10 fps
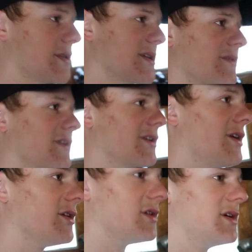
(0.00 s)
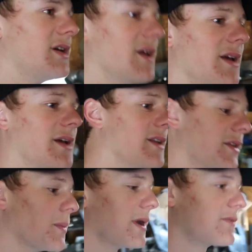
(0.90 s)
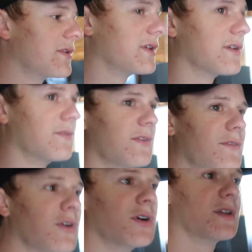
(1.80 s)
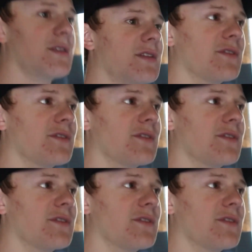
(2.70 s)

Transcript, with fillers: and stuff, they all don't have really good hood to